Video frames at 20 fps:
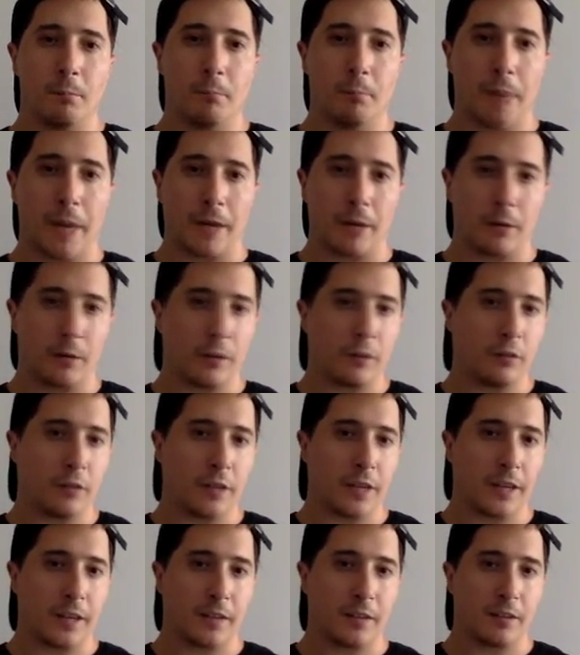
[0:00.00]
Background
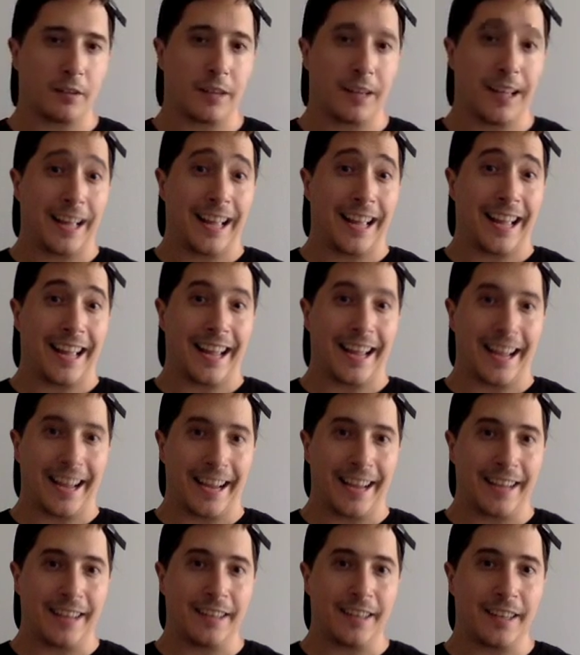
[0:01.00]
Checks
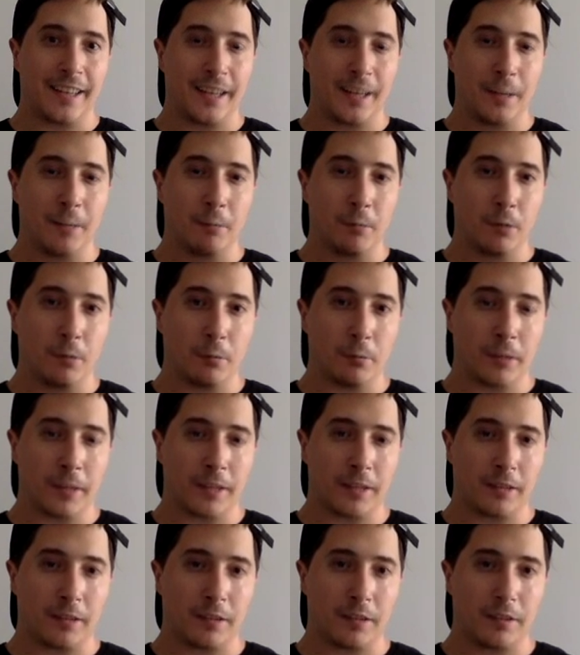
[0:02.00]
and
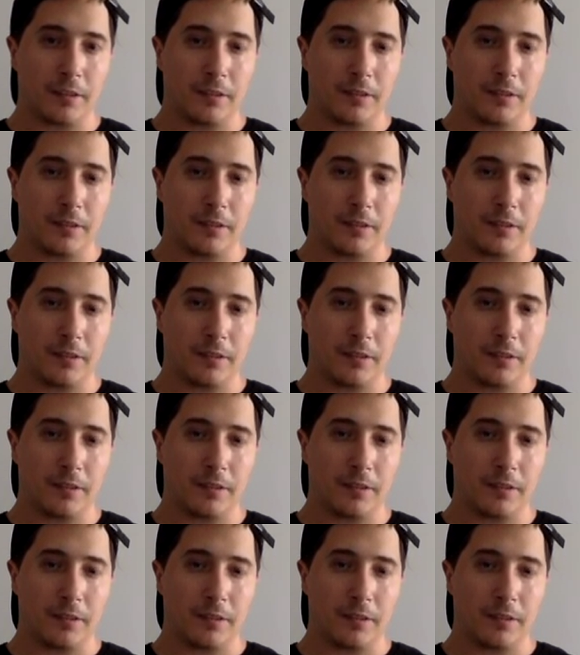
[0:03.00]
implement